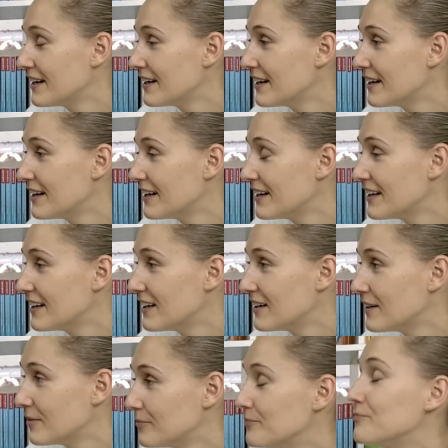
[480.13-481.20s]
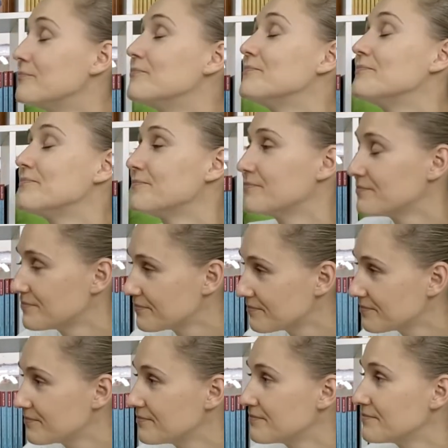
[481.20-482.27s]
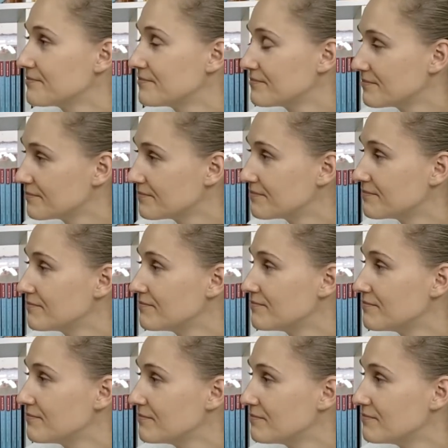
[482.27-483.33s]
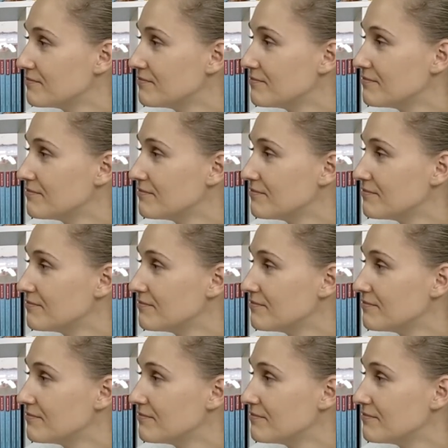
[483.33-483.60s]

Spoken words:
This person isn't speaking.